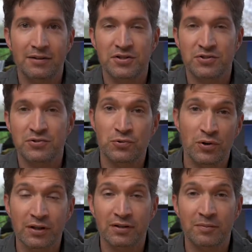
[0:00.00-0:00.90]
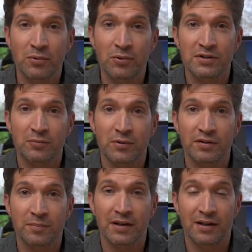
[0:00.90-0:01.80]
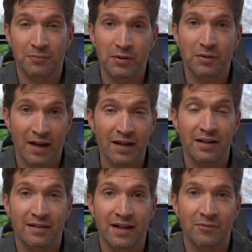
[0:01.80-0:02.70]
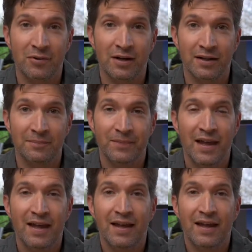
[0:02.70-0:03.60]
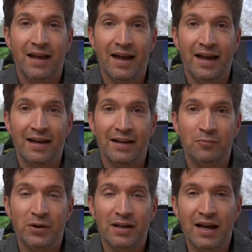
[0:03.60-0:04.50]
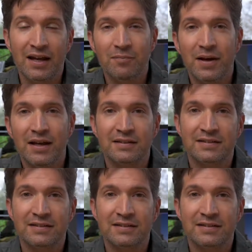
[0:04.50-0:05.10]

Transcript: of just drugged the boys with me and we headed that way. And we kind of made a